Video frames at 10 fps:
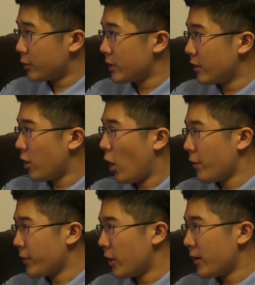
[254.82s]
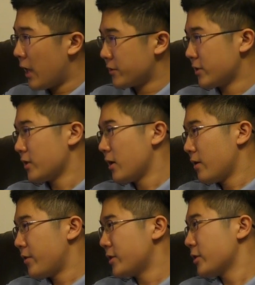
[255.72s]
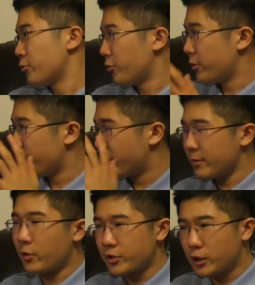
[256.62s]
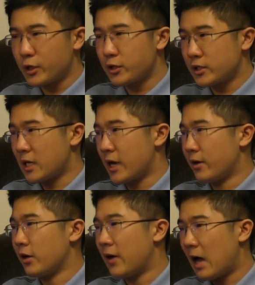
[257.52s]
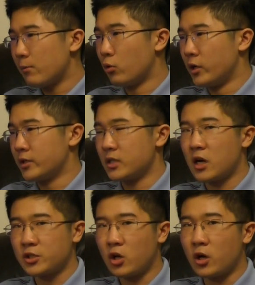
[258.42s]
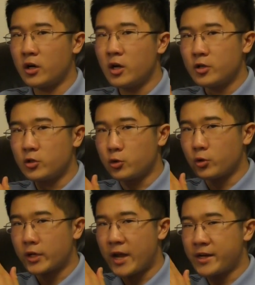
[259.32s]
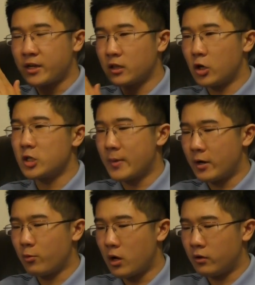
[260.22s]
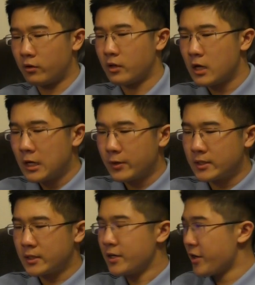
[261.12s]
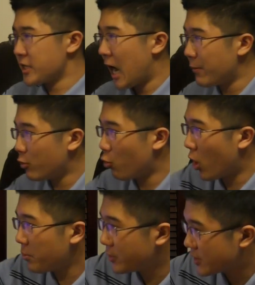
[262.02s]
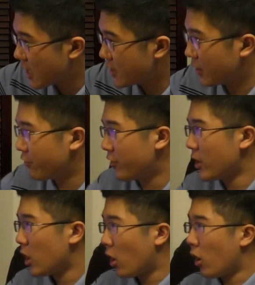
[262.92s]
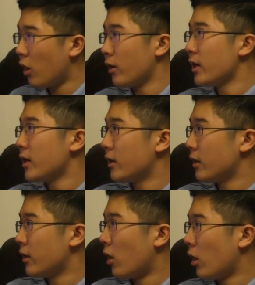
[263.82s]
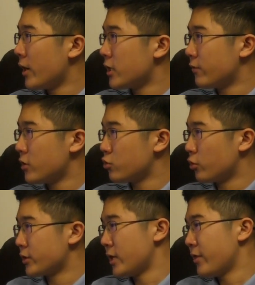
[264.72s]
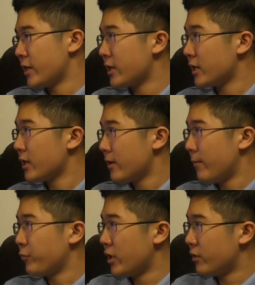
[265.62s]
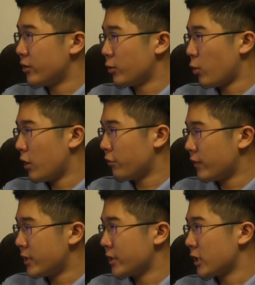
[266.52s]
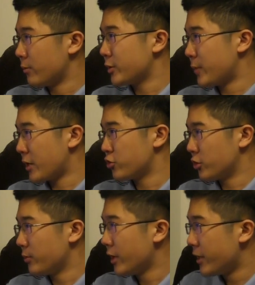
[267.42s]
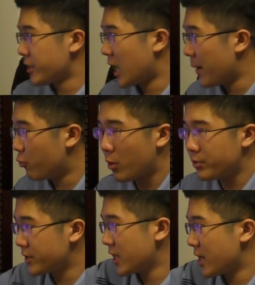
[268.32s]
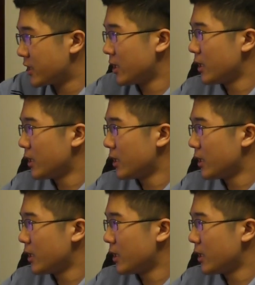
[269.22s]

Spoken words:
here on our analysis, this is the most clear sign of how important stocks are to gaining a large amount of wealth. We see here the top 1% of all individuals in the wealth and income spectrum. The top 1%